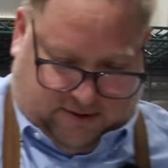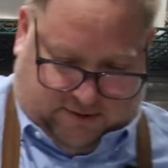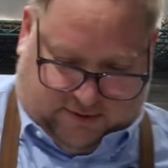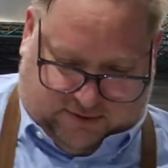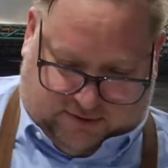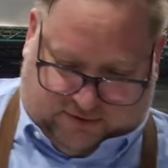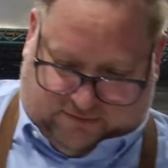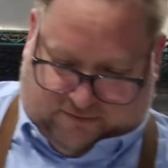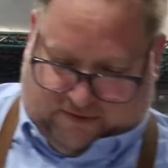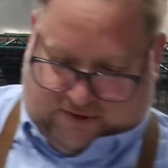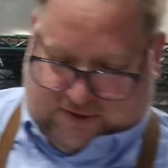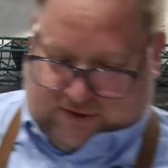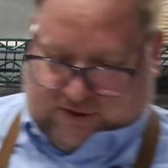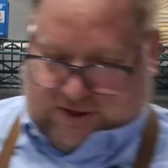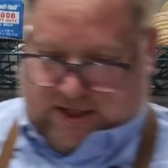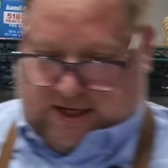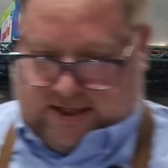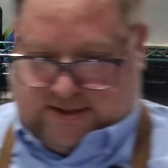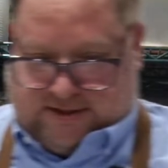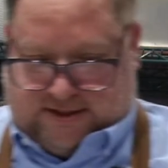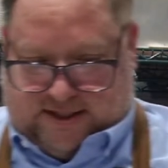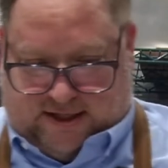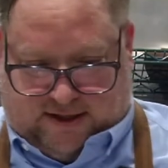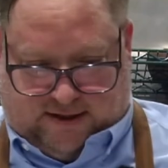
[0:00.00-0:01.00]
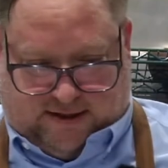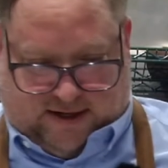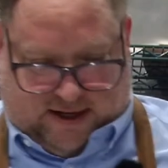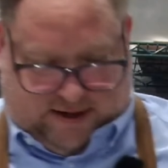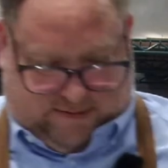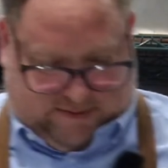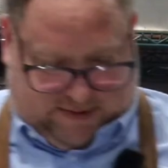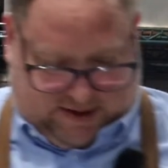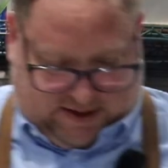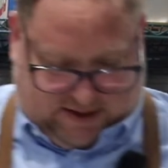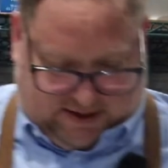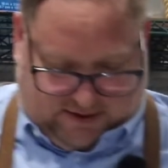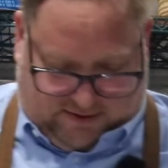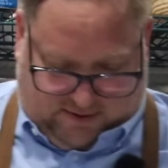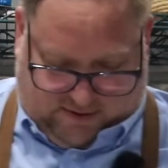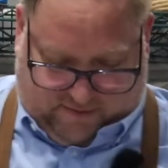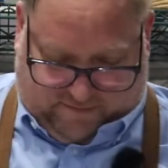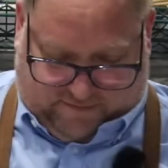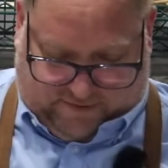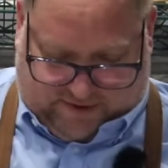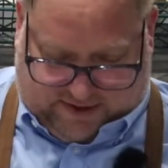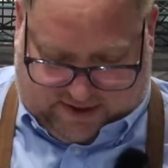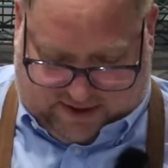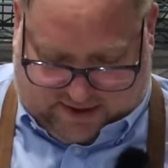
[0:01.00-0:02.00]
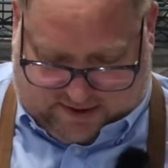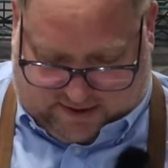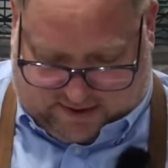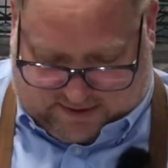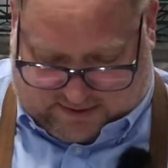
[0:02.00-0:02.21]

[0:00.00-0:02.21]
All those French guys yelling at me over the